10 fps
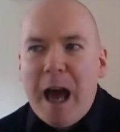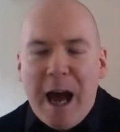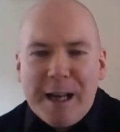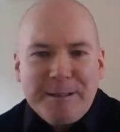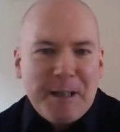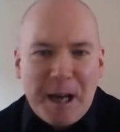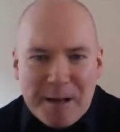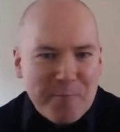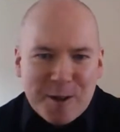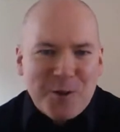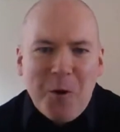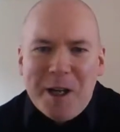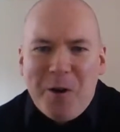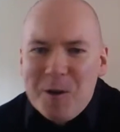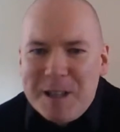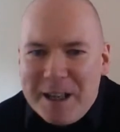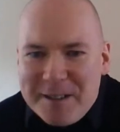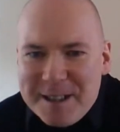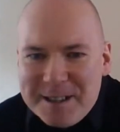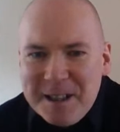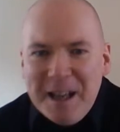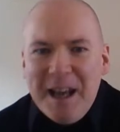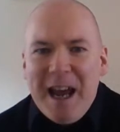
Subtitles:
And the story goes like this.